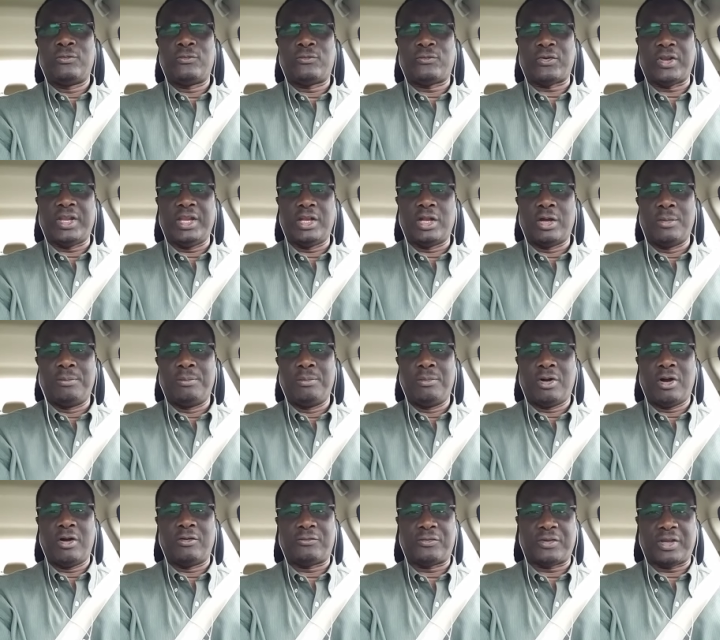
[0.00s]
freedom
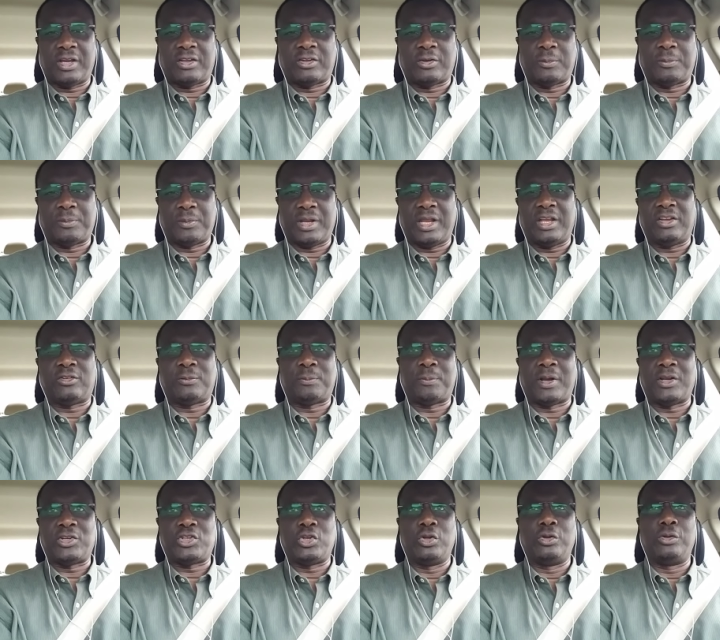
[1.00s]
of ex
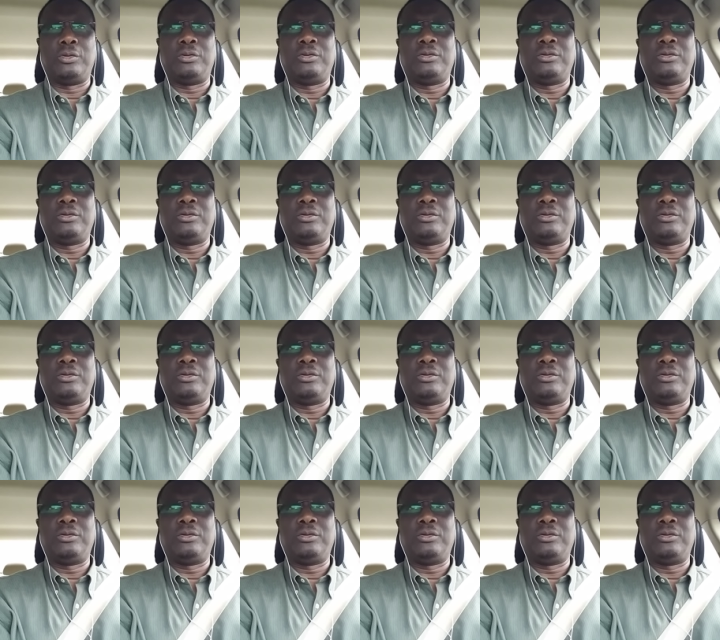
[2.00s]
expression